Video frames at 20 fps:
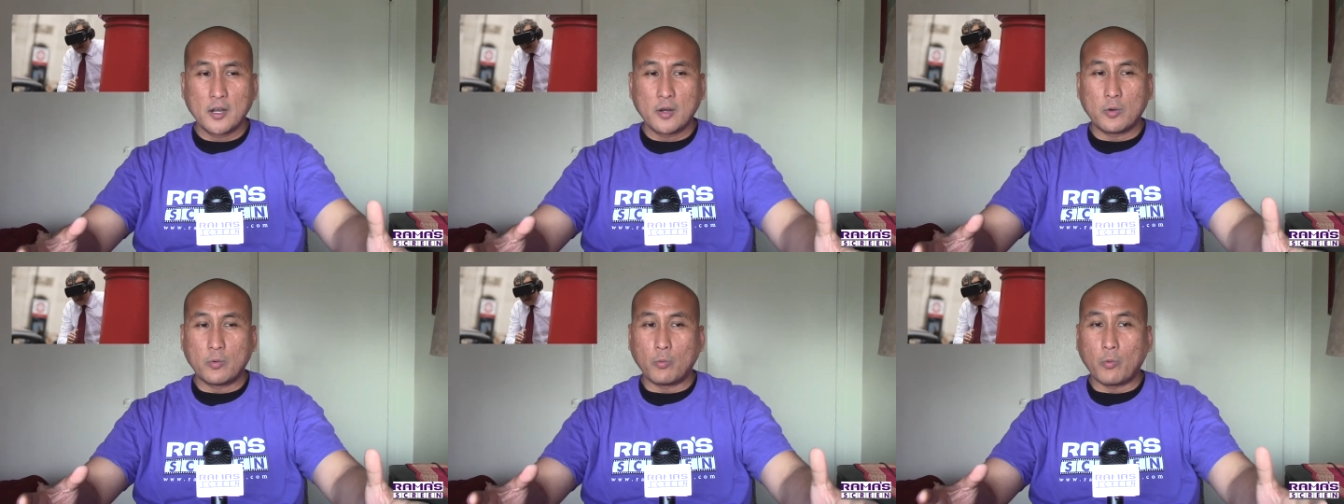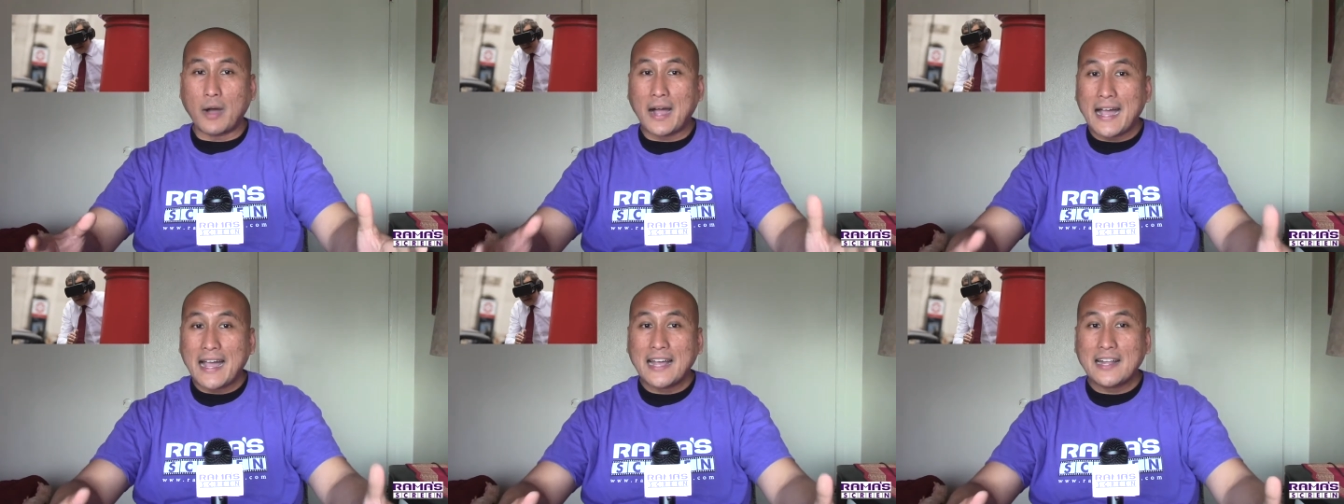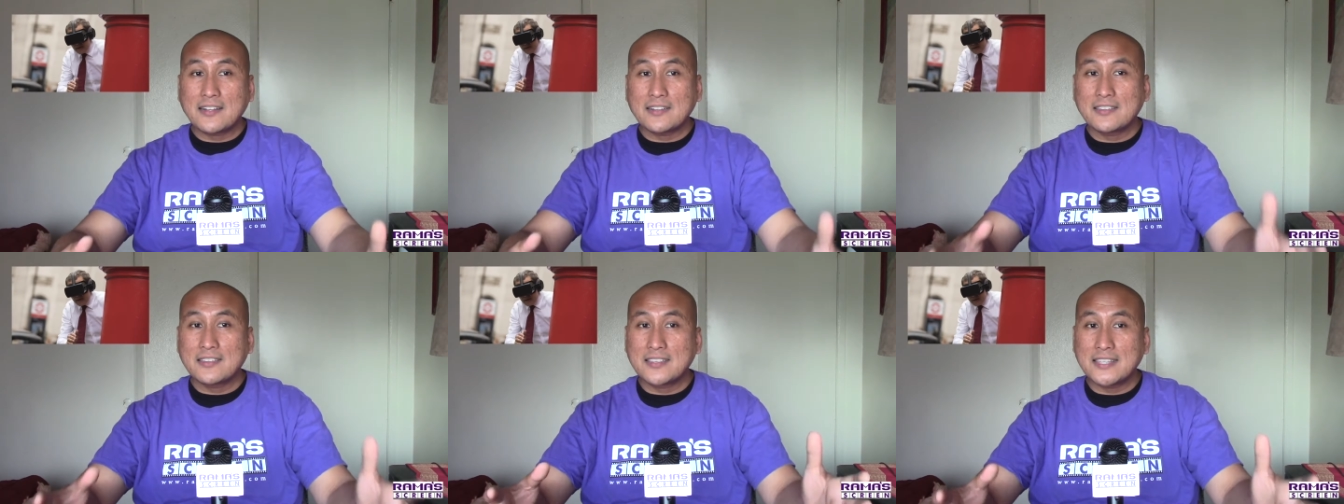
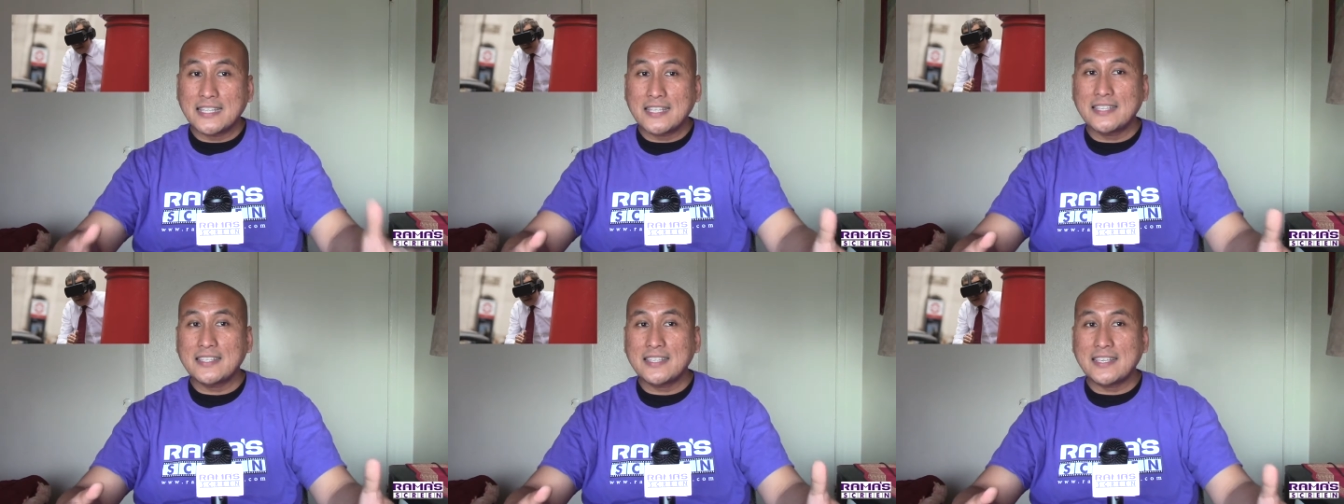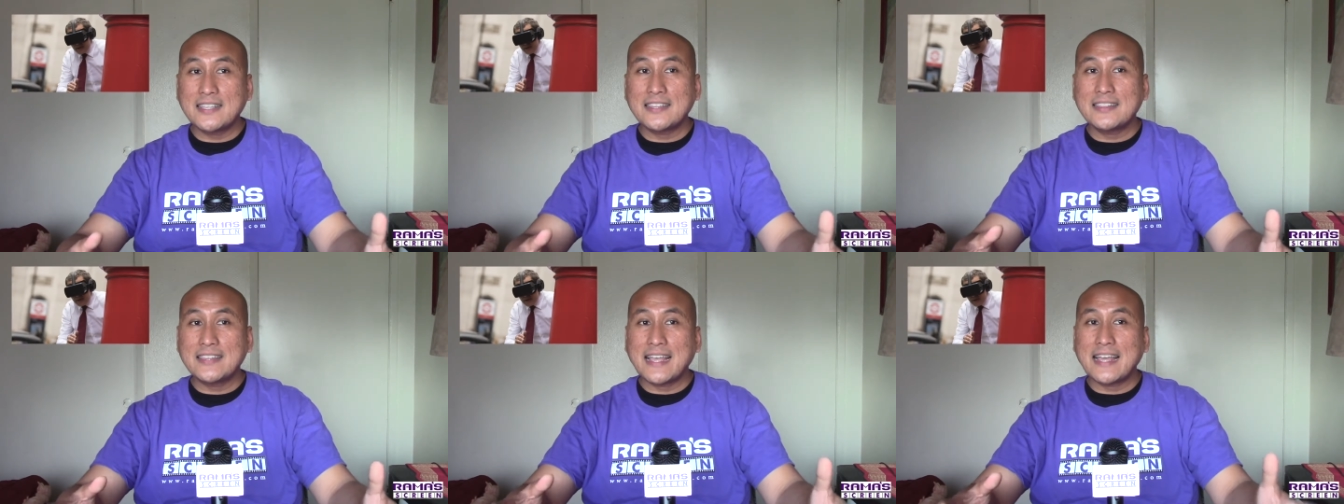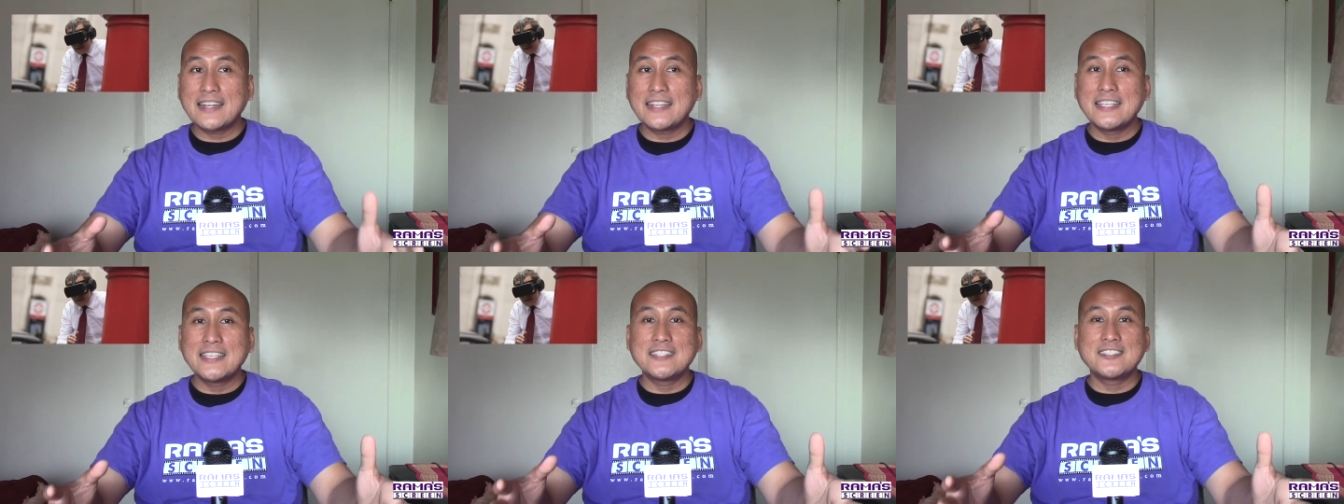while thinking
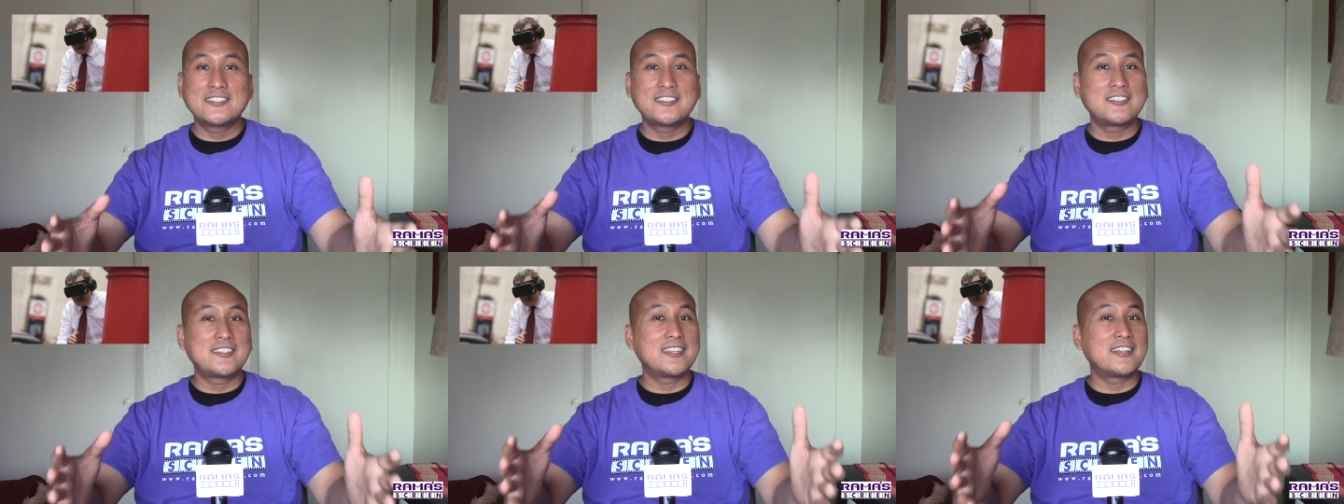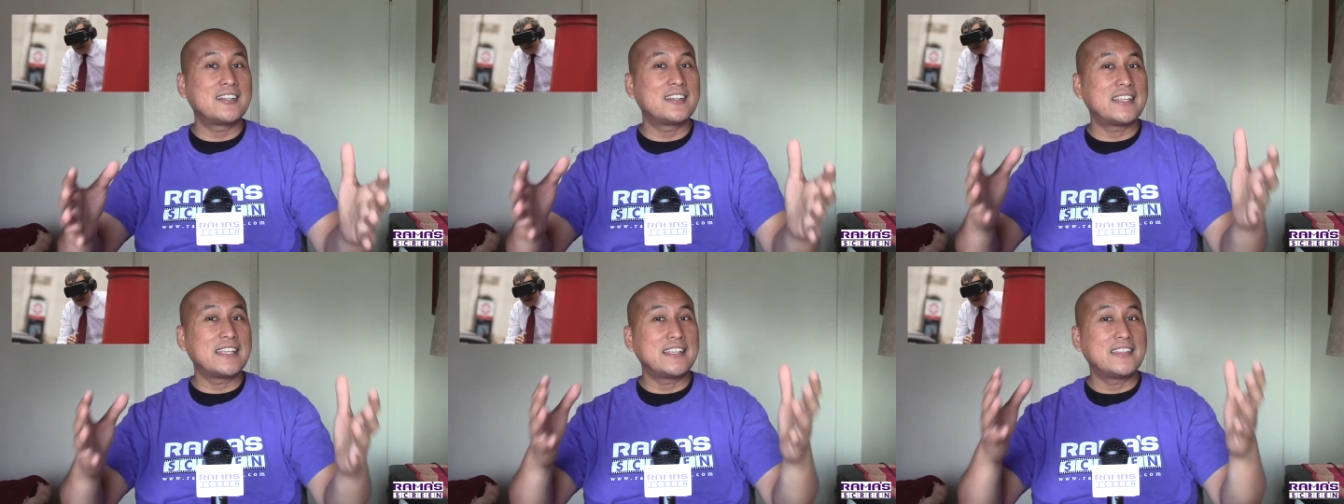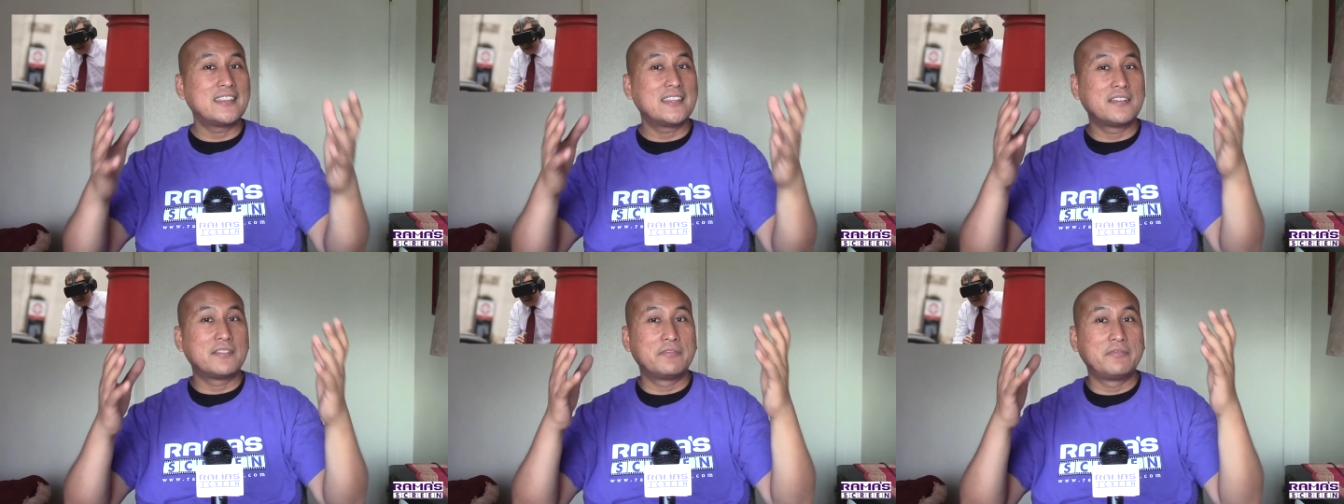that he's still
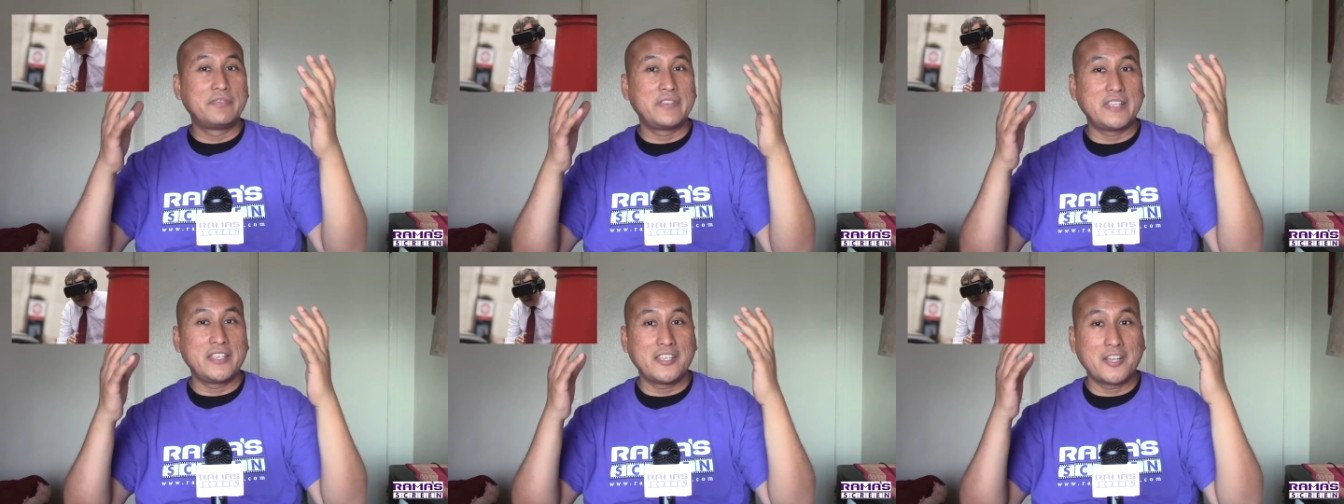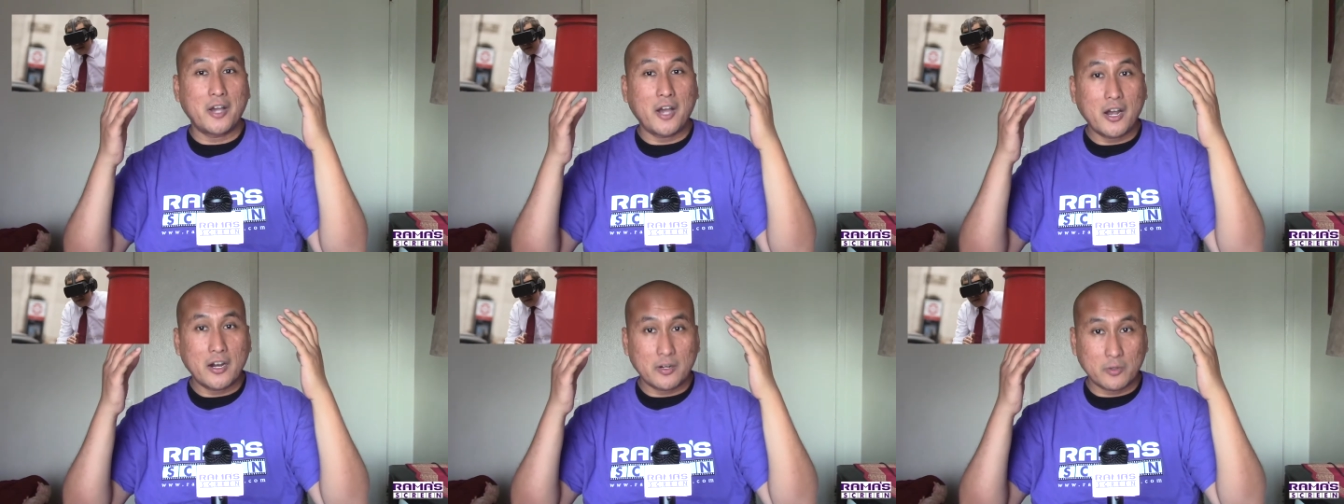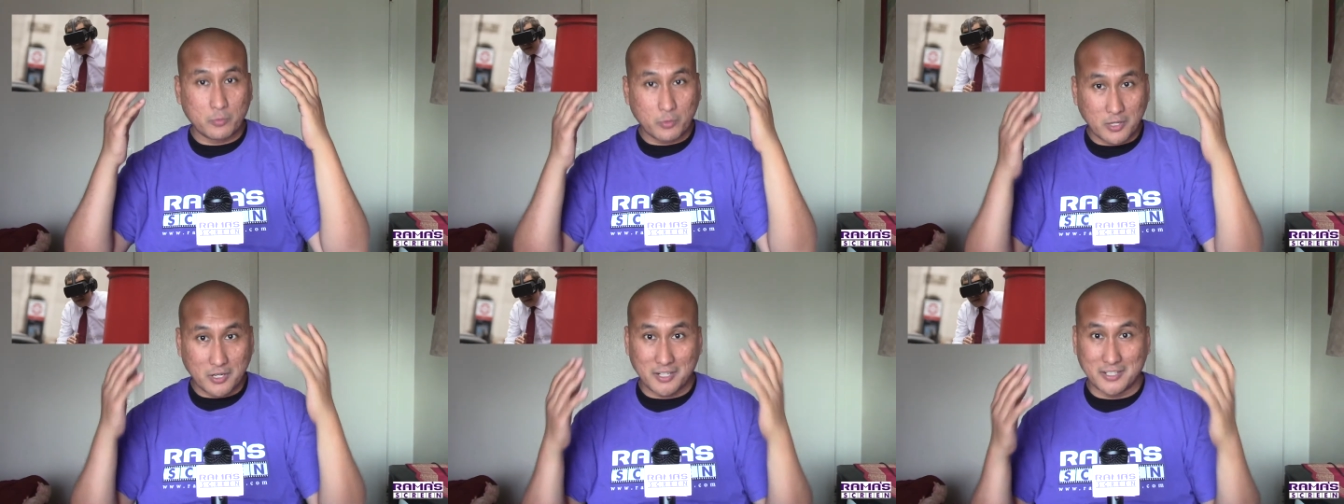in the V
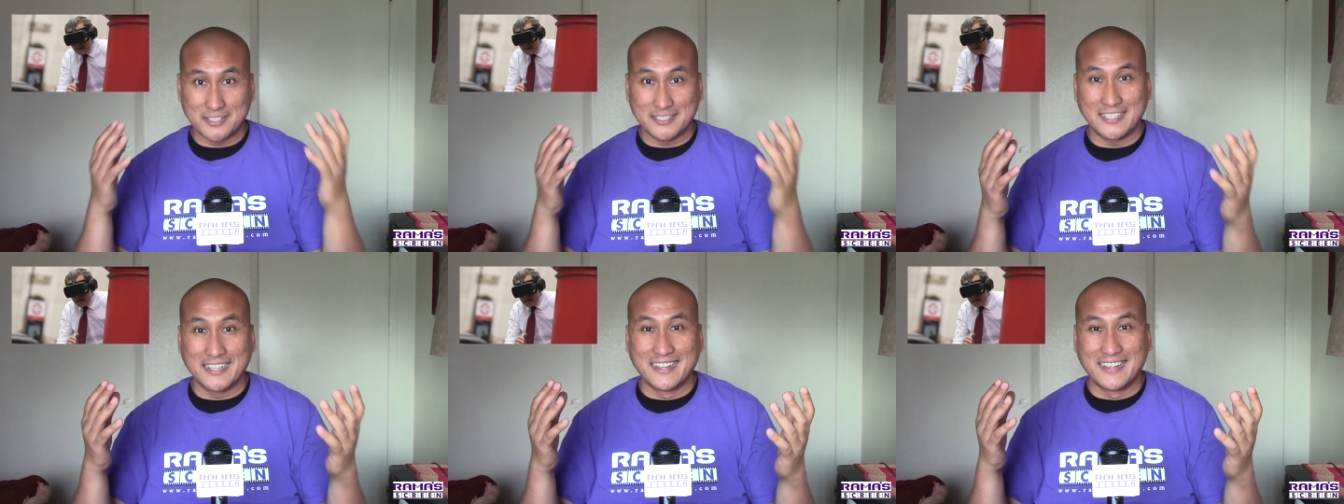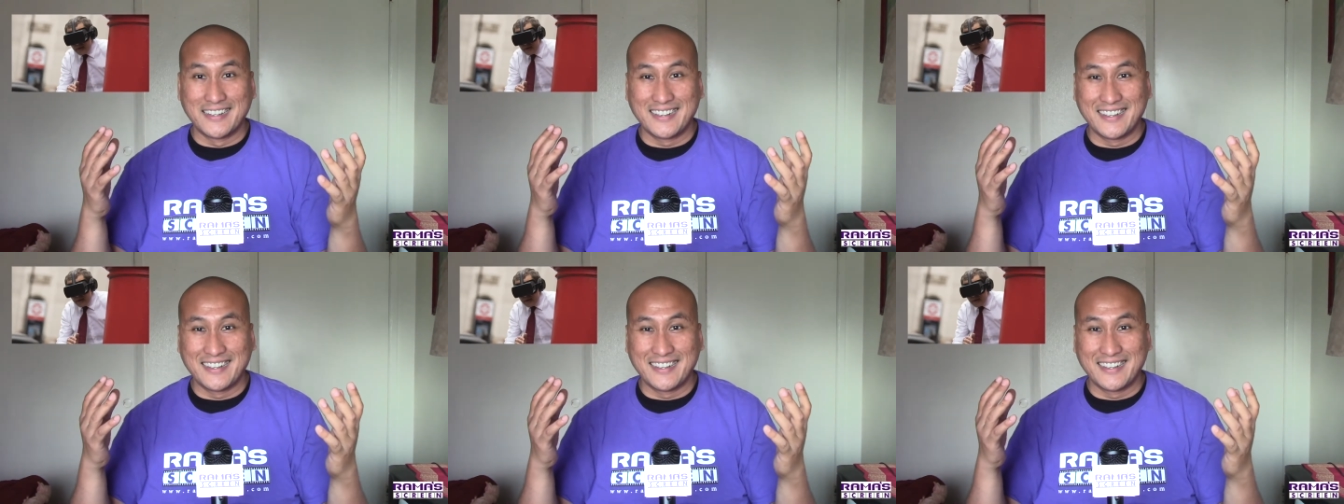R world.